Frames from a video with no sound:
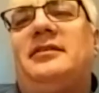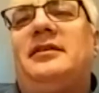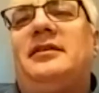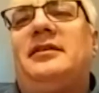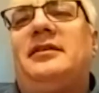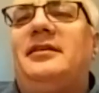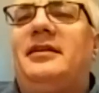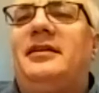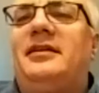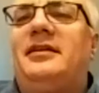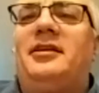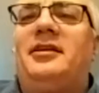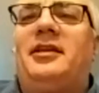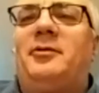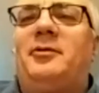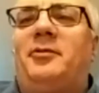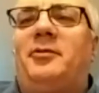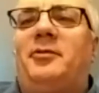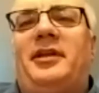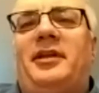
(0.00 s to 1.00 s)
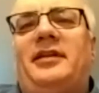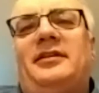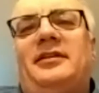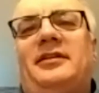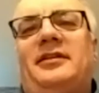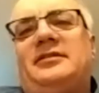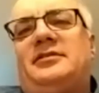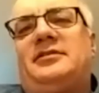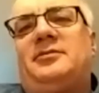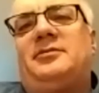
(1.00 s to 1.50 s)
and networking.
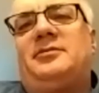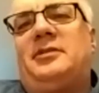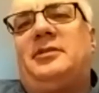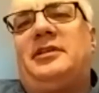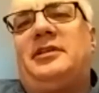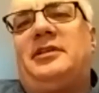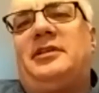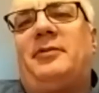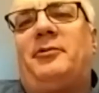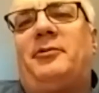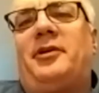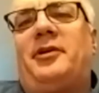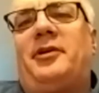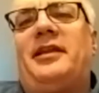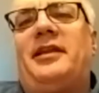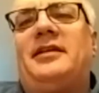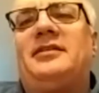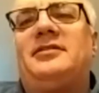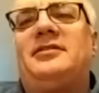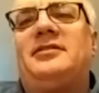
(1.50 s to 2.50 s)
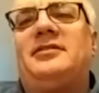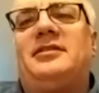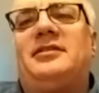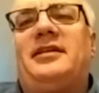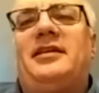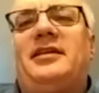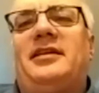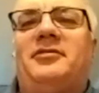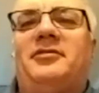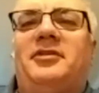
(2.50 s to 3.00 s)
That's what networking is: to get
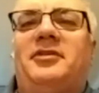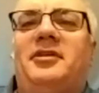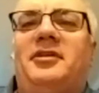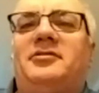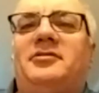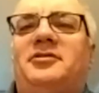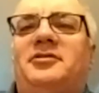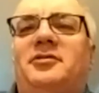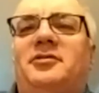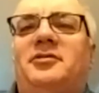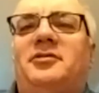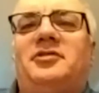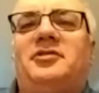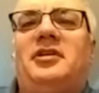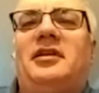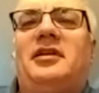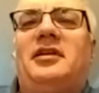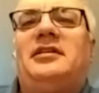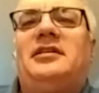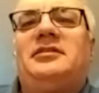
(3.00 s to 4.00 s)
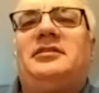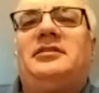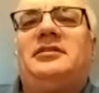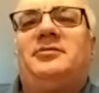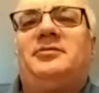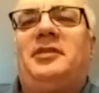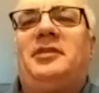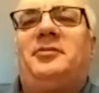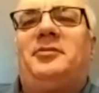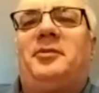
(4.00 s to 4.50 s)
out there and socialize, meet
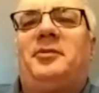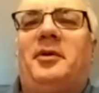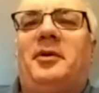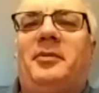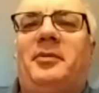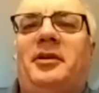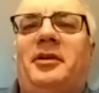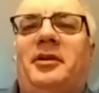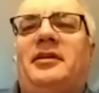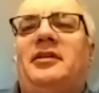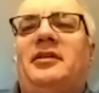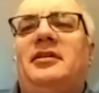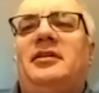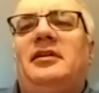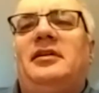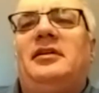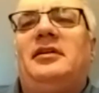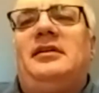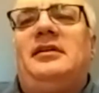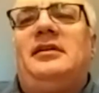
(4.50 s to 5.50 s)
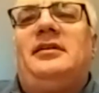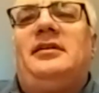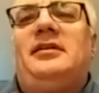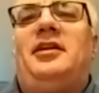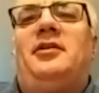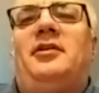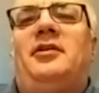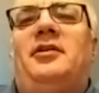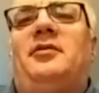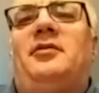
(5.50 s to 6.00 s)
the public, and
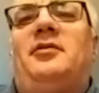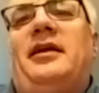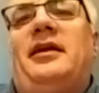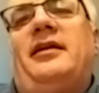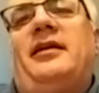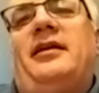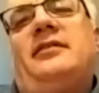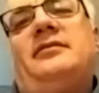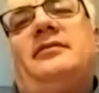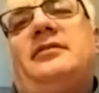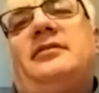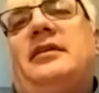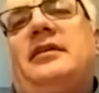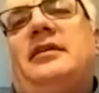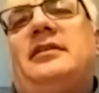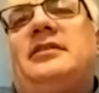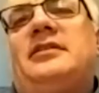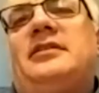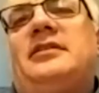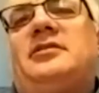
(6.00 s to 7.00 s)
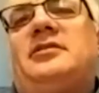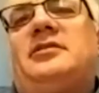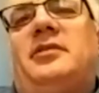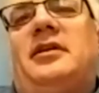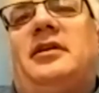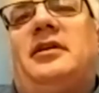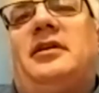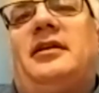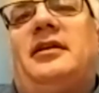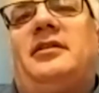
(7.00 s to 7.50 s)
and that's what I
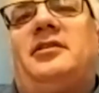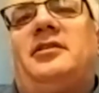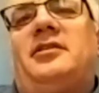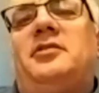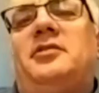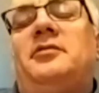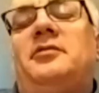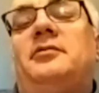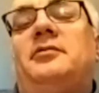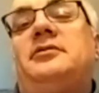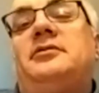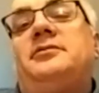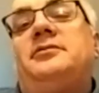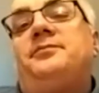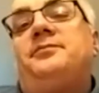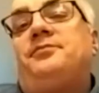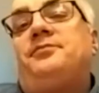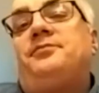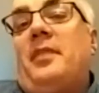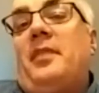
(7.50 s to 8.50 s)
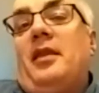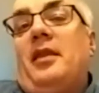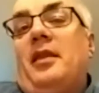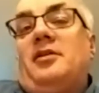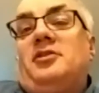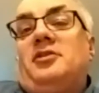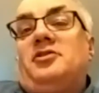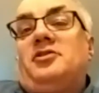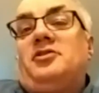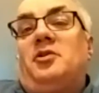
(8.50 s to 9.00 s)
like to do. And
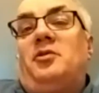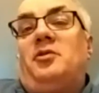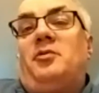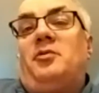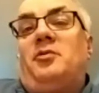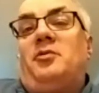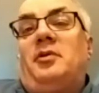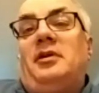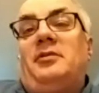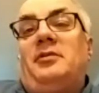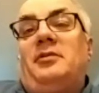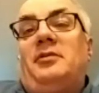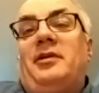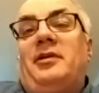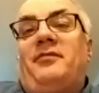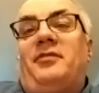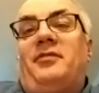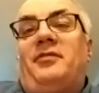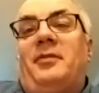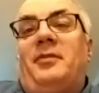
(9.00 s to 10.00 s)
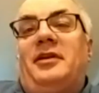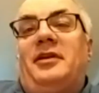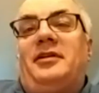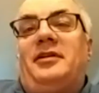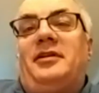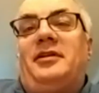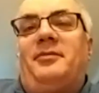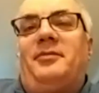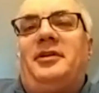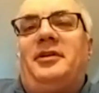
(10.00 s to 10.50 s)
so I went from one
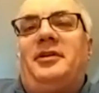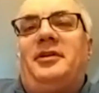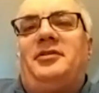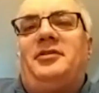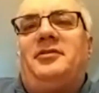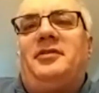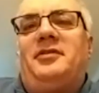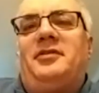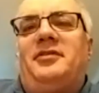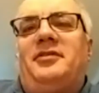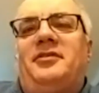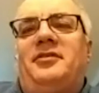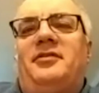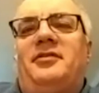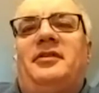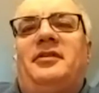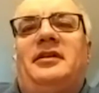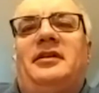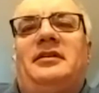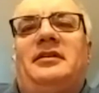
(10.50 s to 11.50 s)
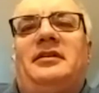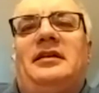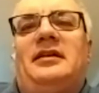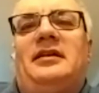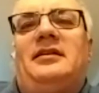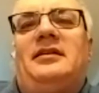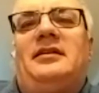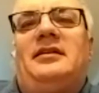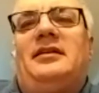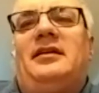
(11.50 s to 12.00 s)
company to another, and
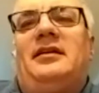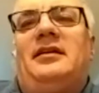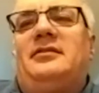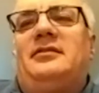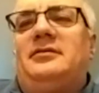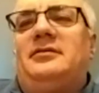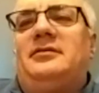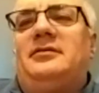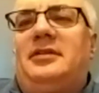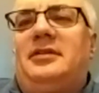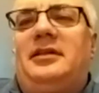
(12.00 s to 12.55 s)
then the